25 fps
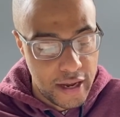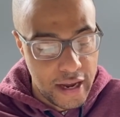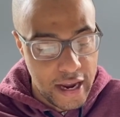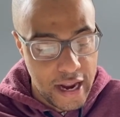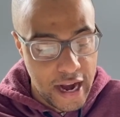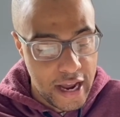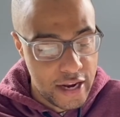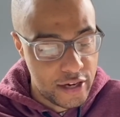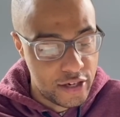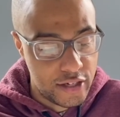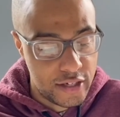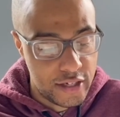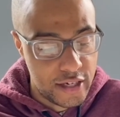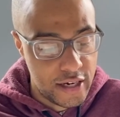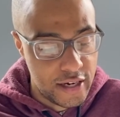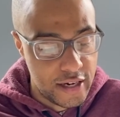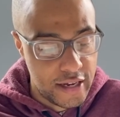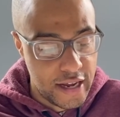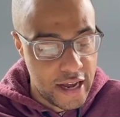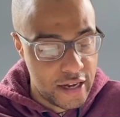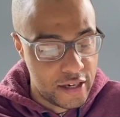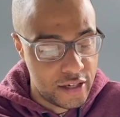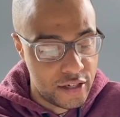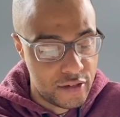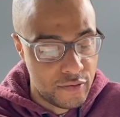and I just didn't
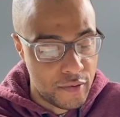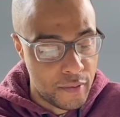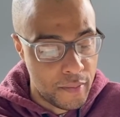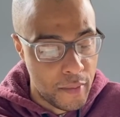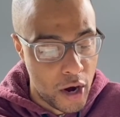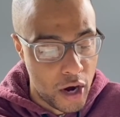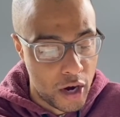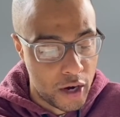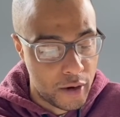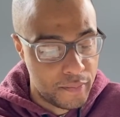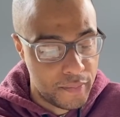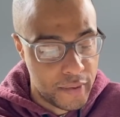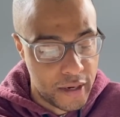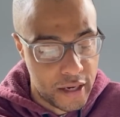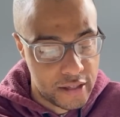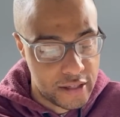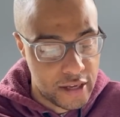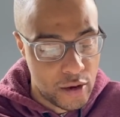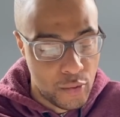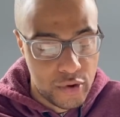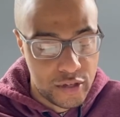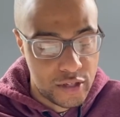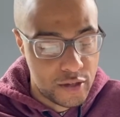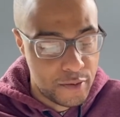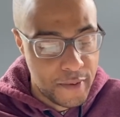catch the remark because I
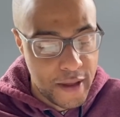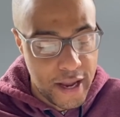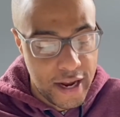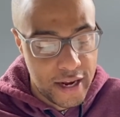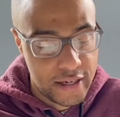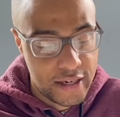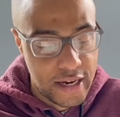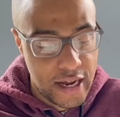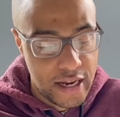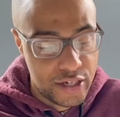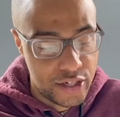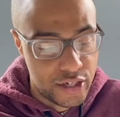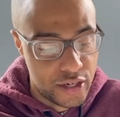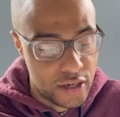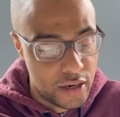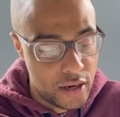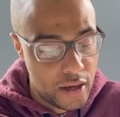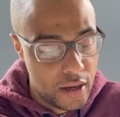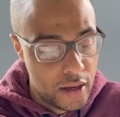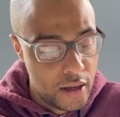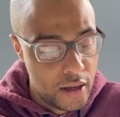wasn't paying attention.